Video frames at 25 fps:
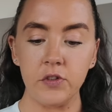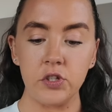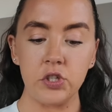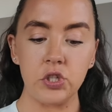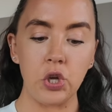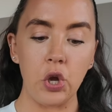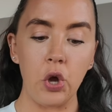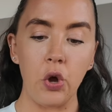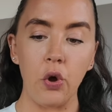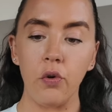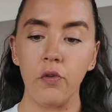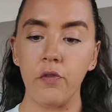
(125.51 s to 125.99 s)

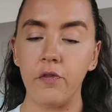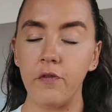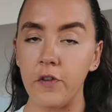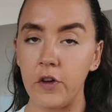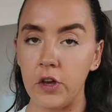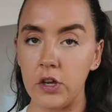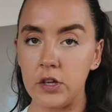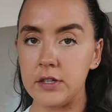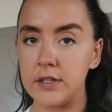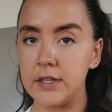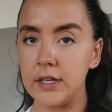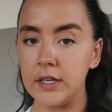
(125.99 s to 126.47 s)
So
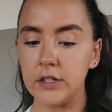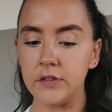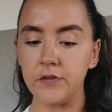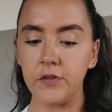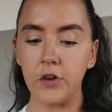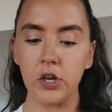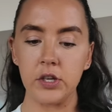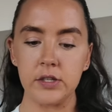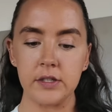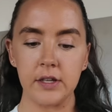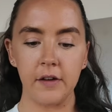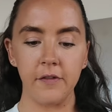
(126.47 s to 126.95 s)
first things
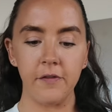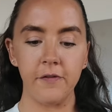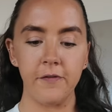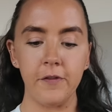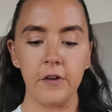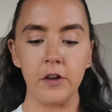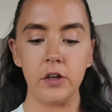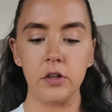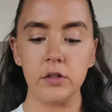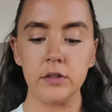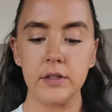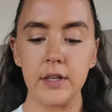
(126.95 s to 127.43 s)
first, I've
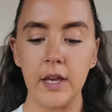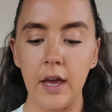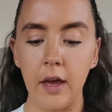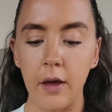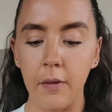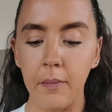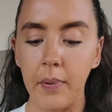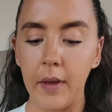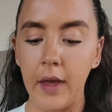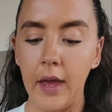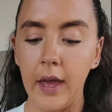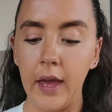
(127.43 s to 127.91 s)
filled
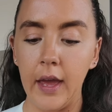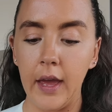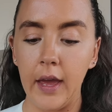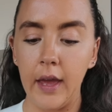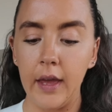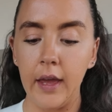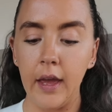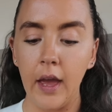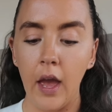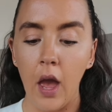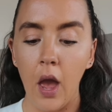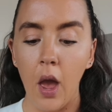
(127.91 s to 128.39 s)
up
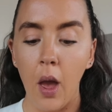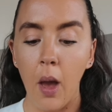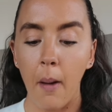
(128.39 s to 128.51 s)
a